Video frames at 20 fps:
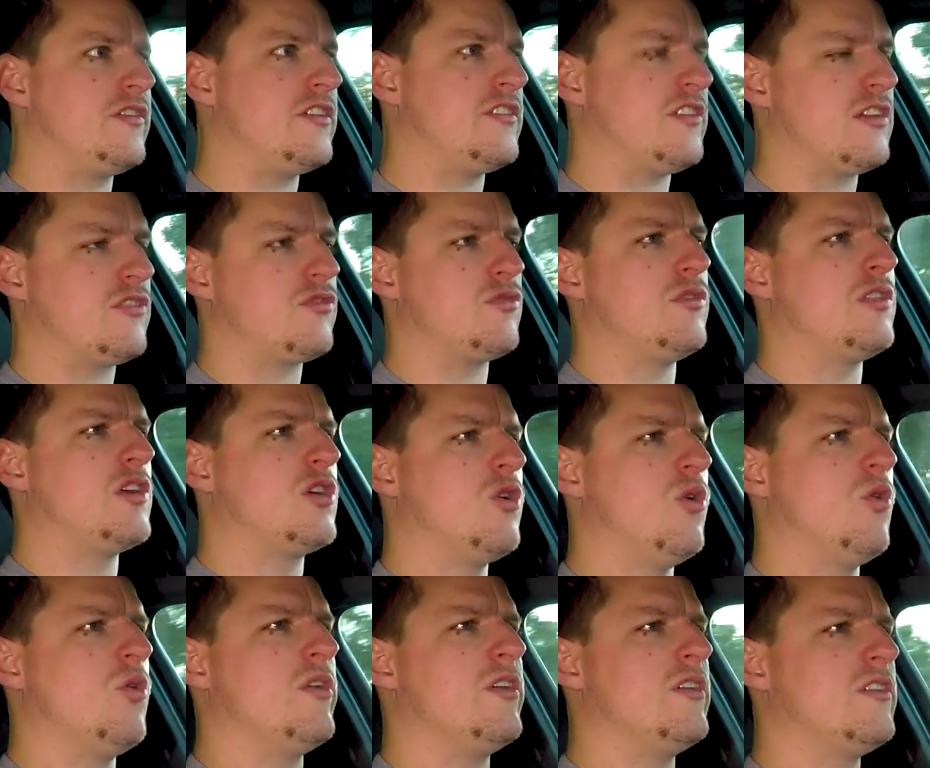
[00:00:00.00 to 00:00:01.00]
physics through the
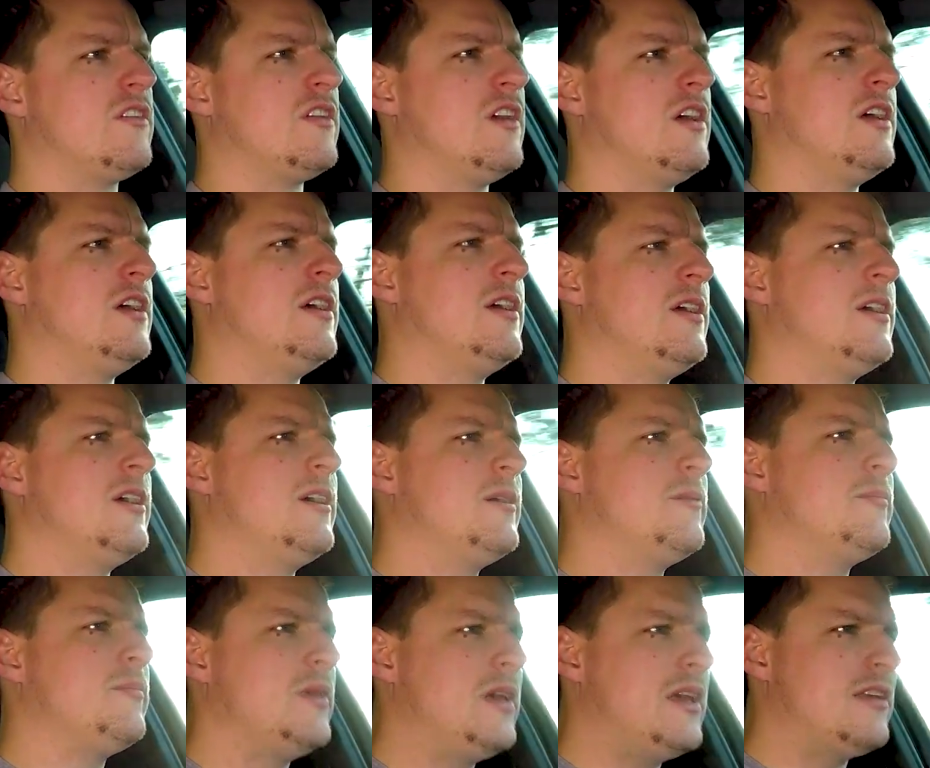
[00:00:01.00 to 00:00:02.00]
corners,
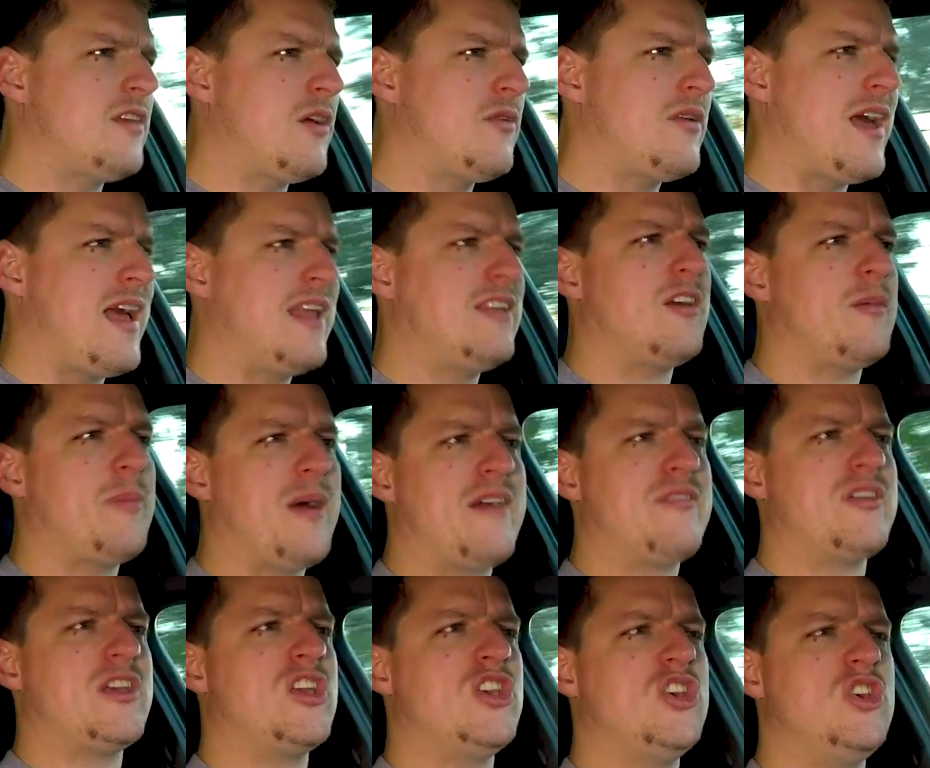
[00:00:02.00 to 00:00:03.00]
but you don't end up
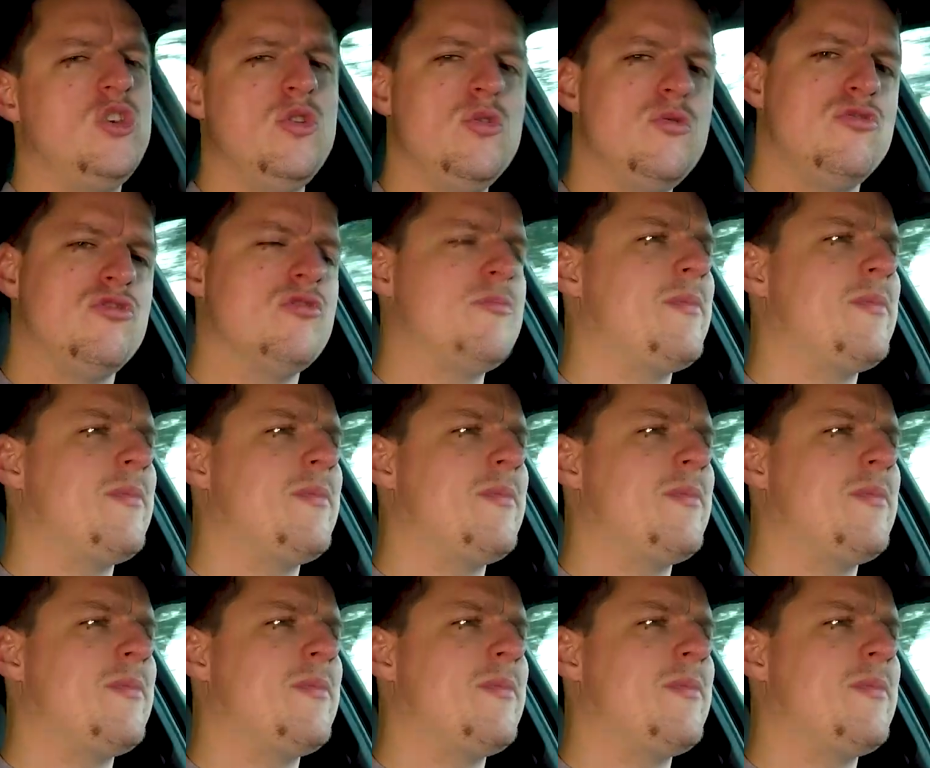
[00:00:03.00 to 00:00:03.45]
having a huge